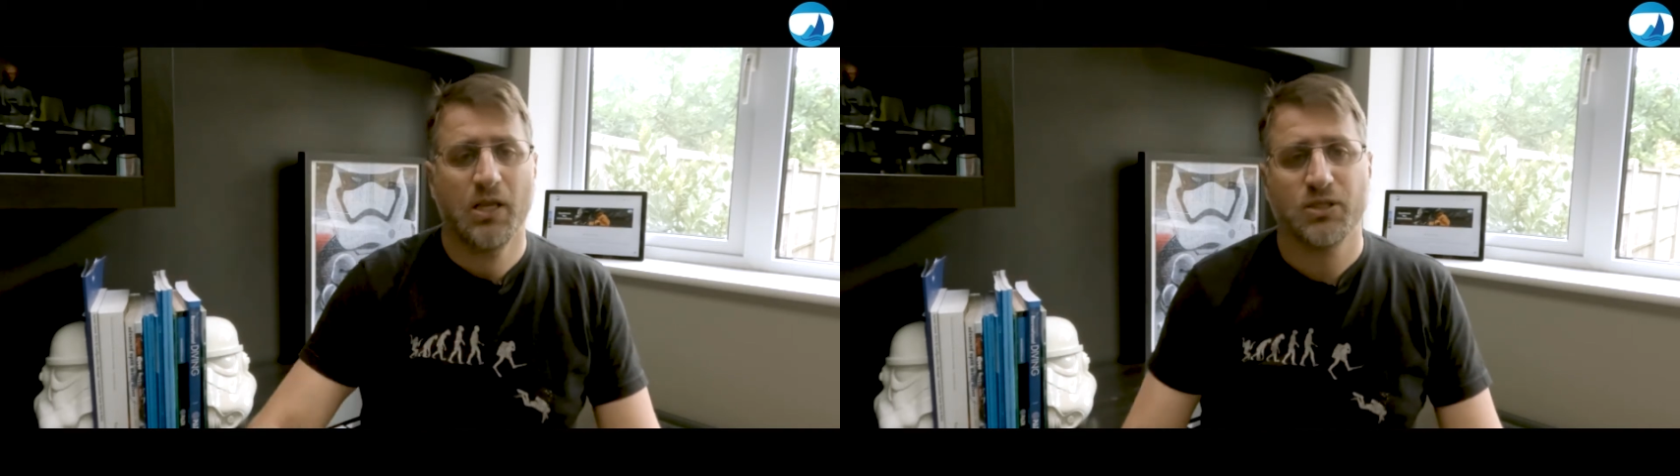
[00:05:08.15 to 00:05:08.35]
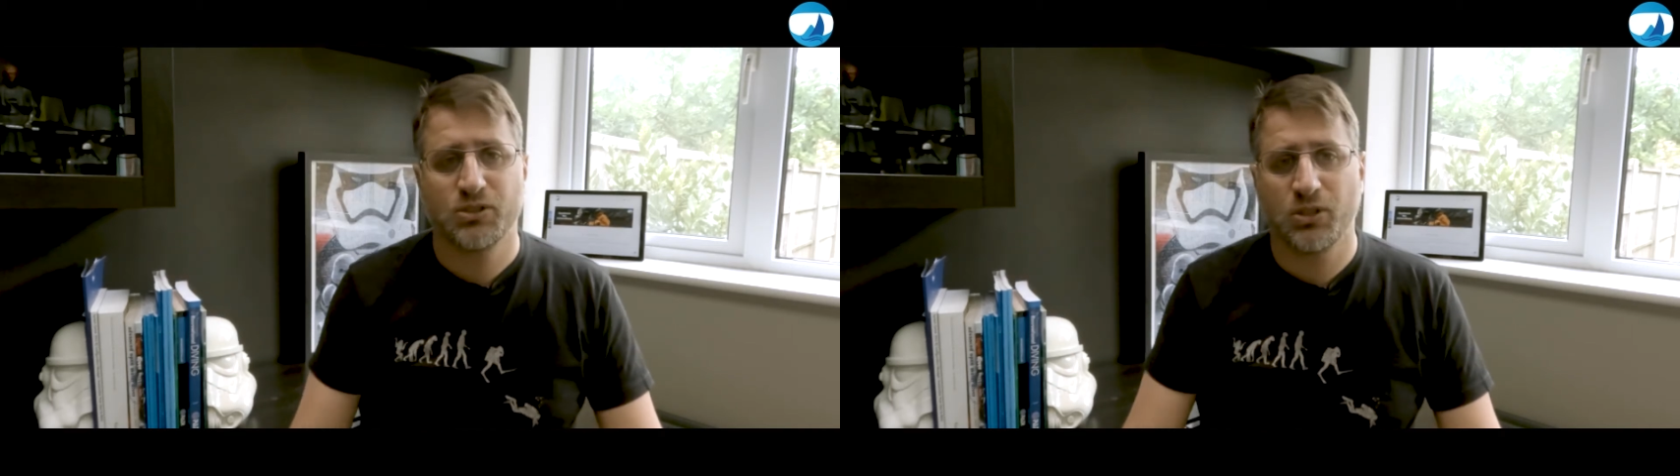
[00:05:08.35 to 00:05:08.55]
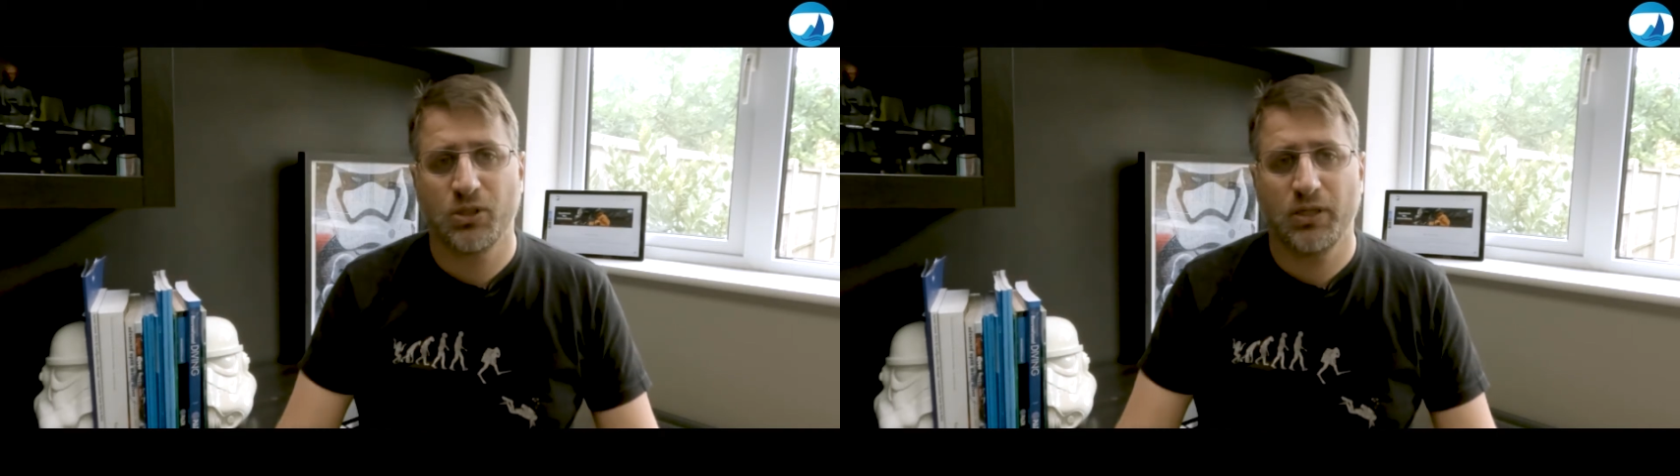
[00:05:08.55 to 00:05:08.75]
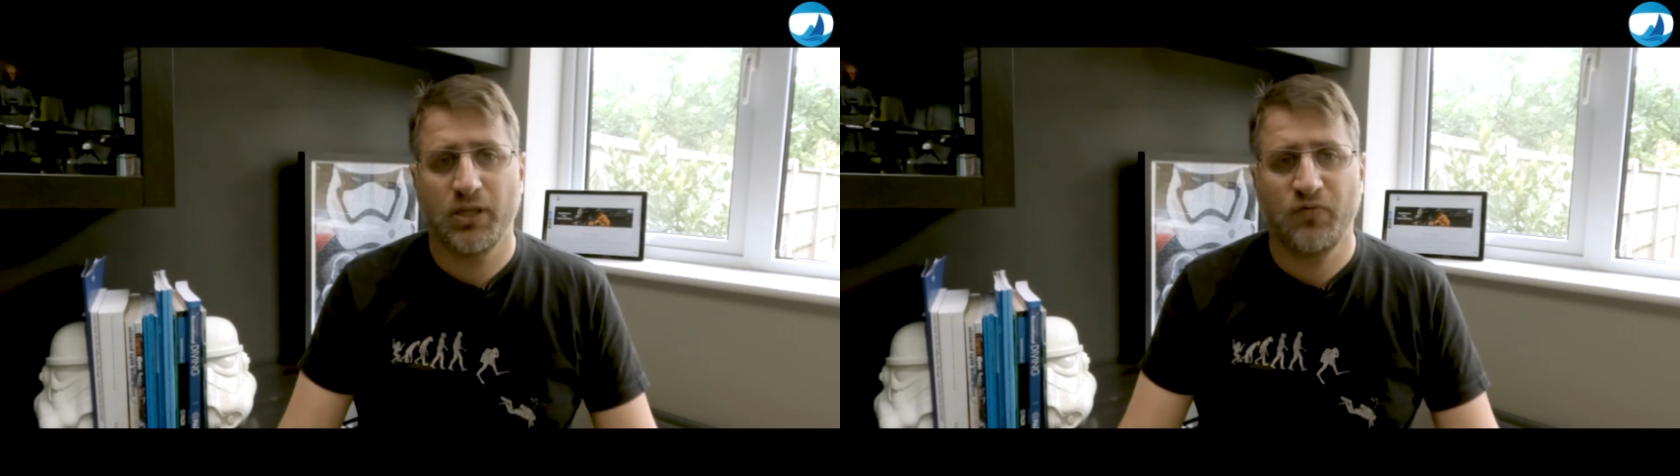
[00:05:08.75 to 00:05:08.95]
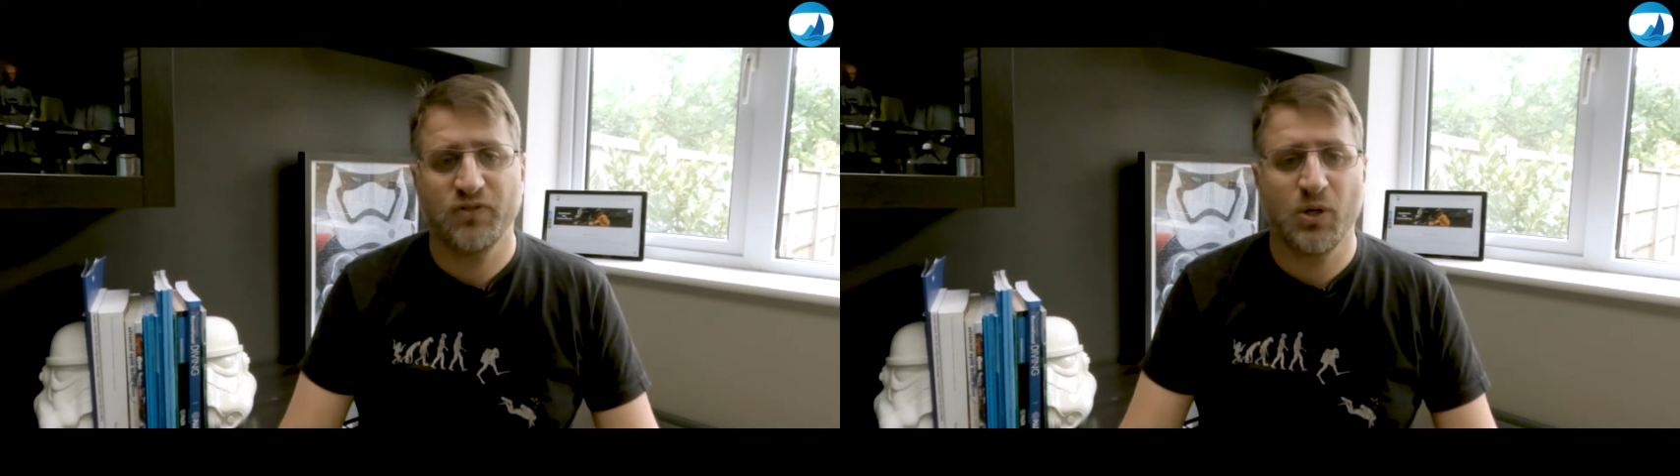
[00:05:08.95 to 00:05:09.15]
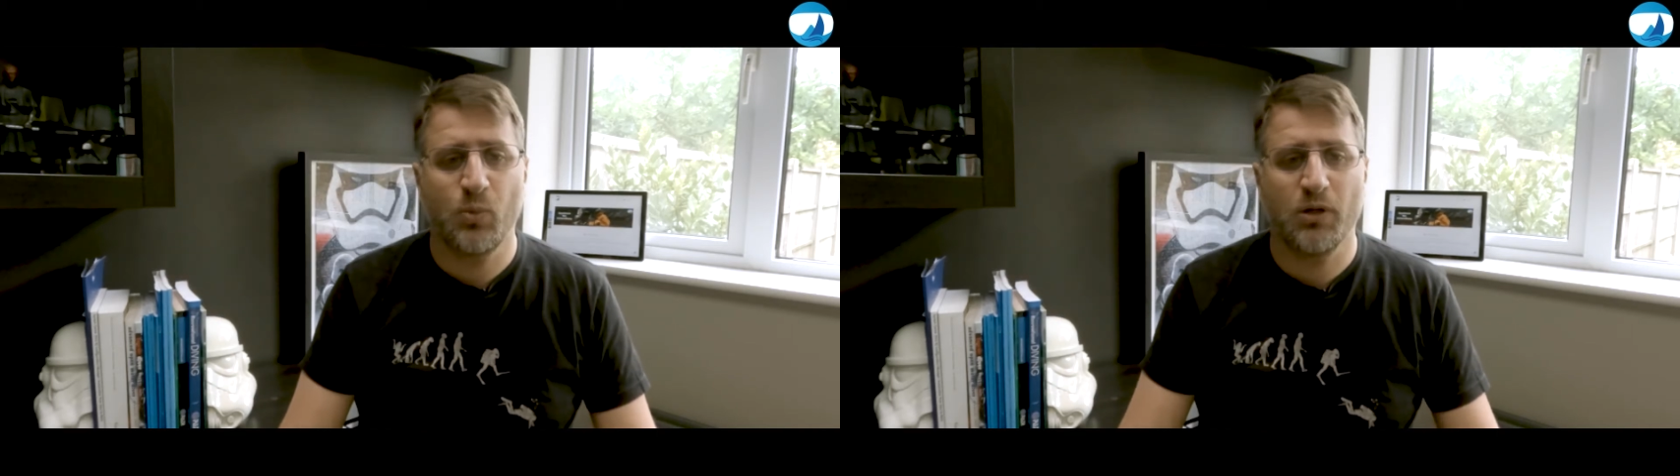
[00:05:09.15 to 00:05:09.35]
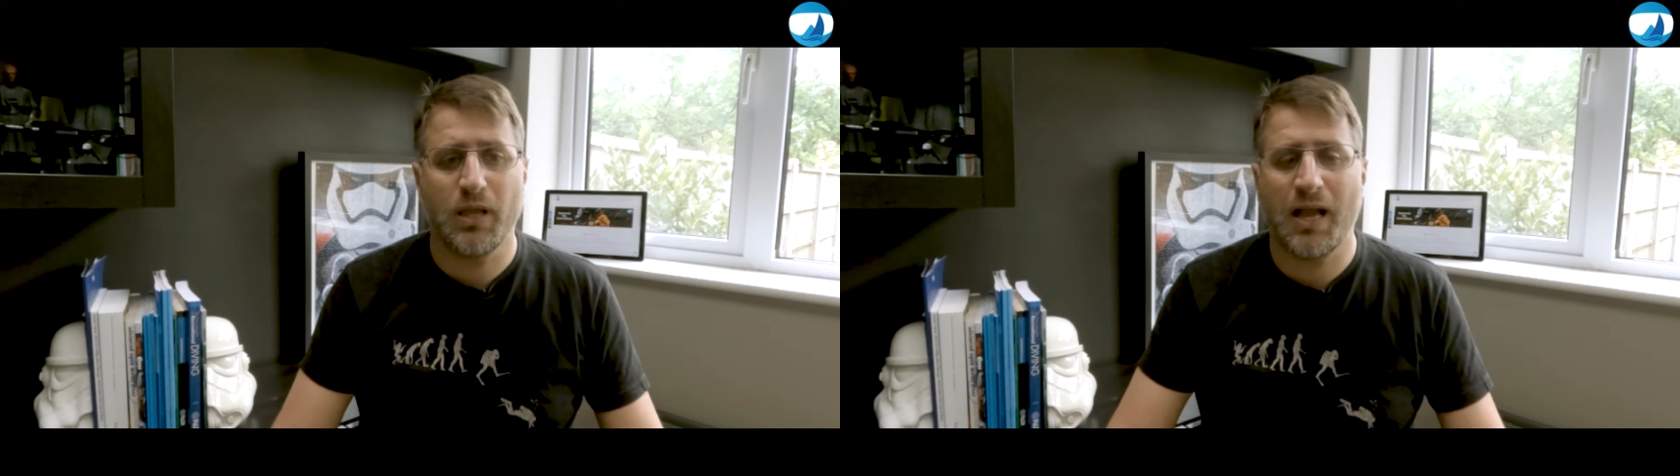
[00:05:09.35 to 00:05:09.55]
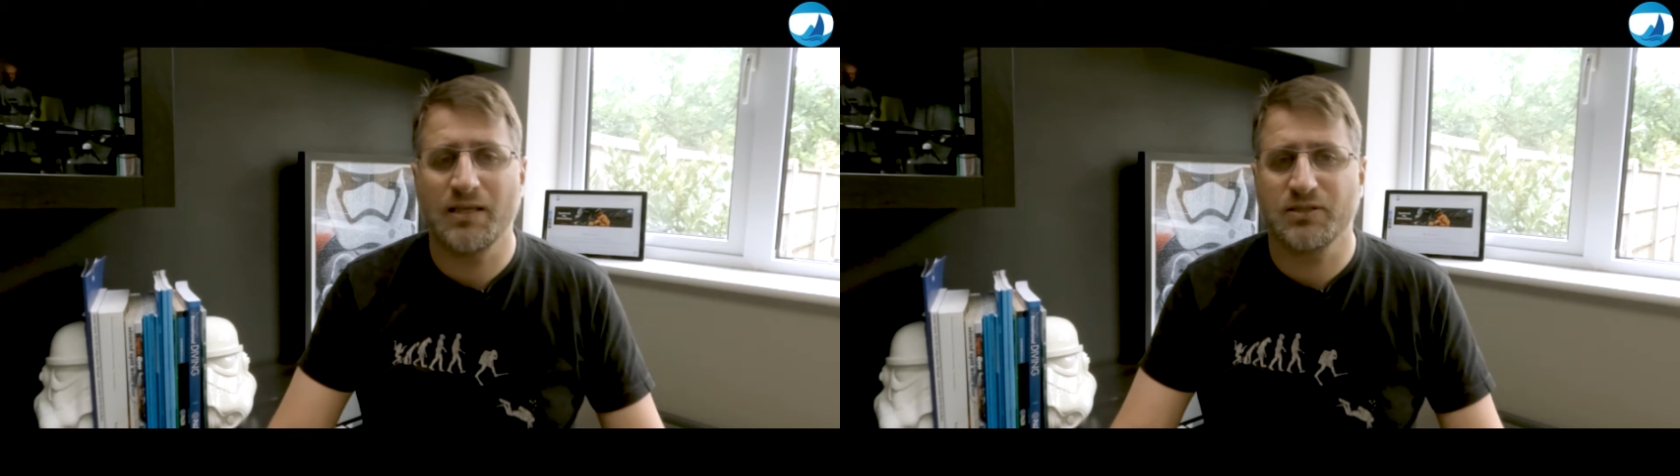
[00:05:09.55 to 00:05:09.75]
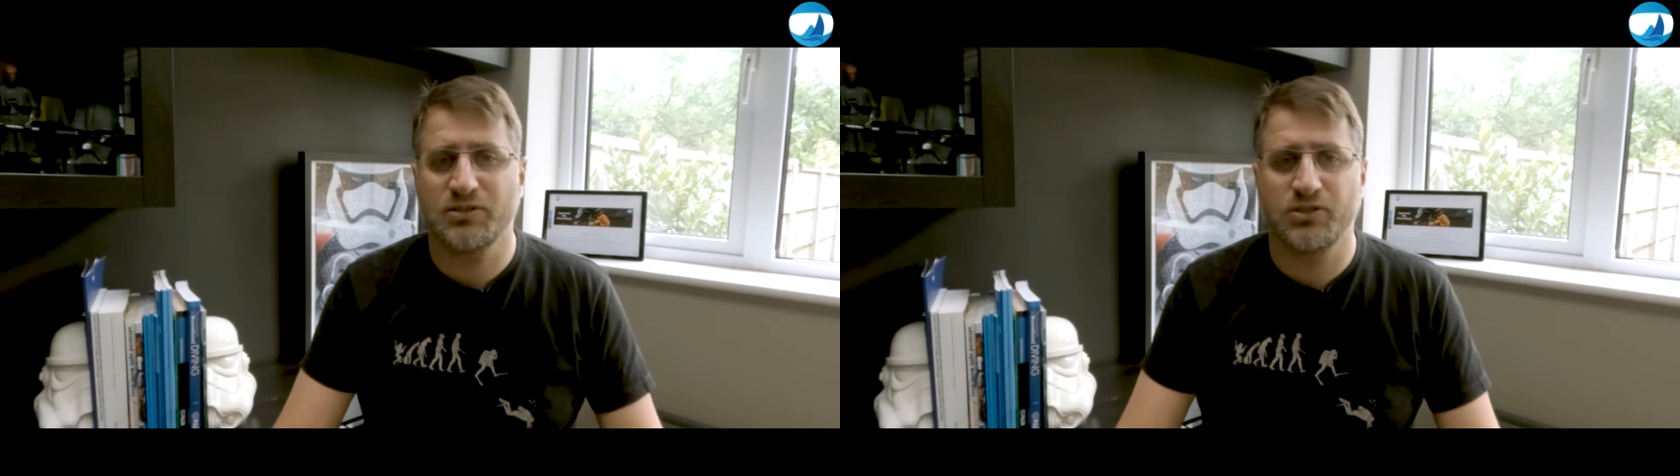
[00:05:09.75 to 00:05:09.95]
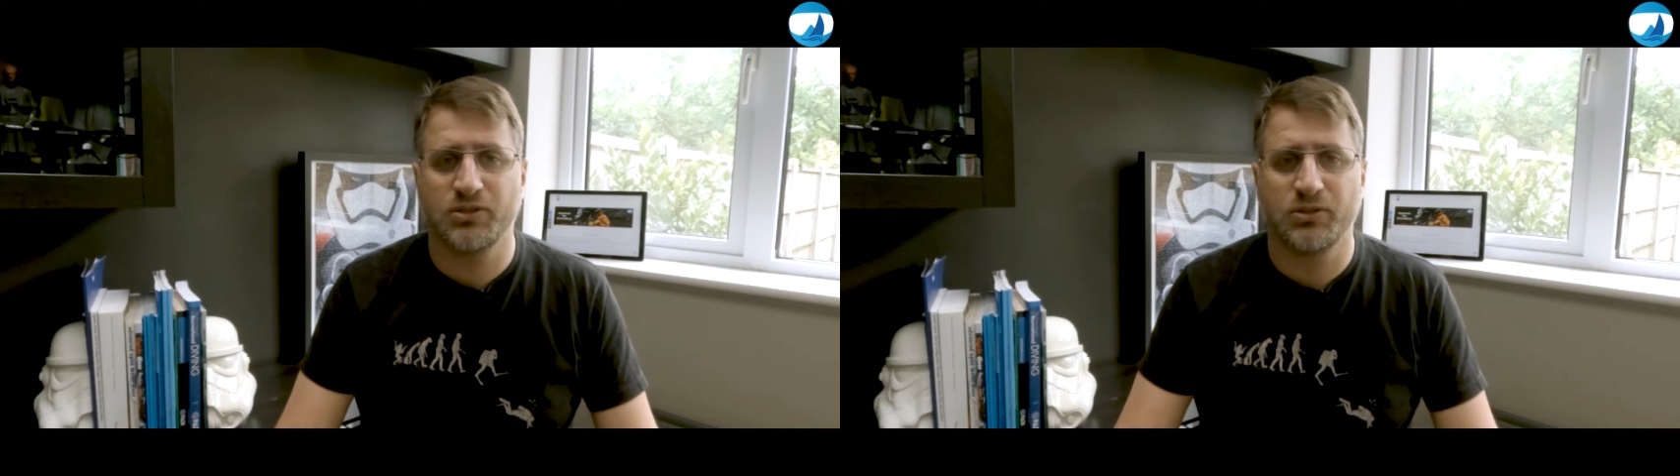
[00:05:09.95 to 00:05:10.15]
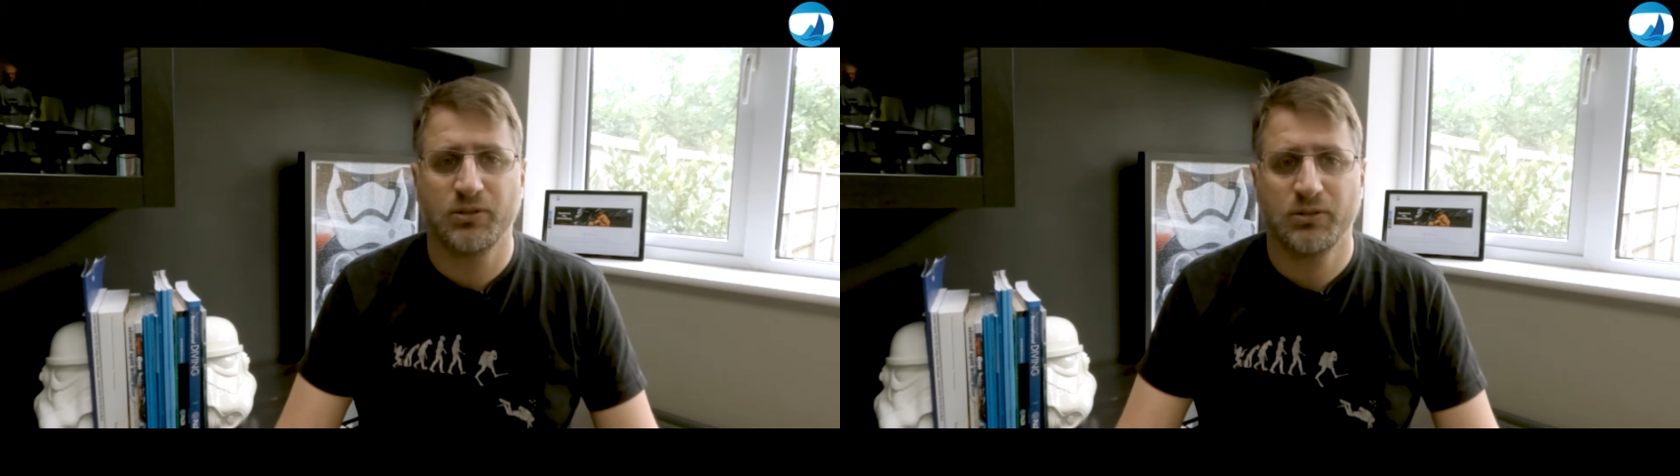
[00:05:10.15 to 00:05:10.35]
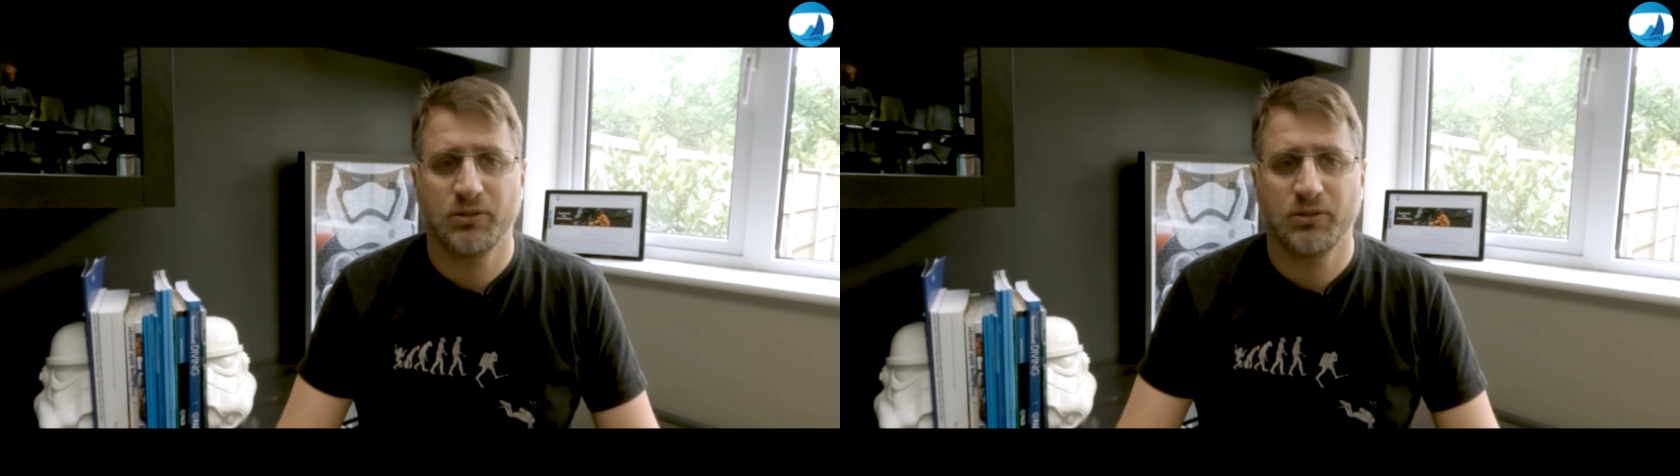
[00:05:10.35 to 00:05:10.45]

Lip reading: So if someone asks you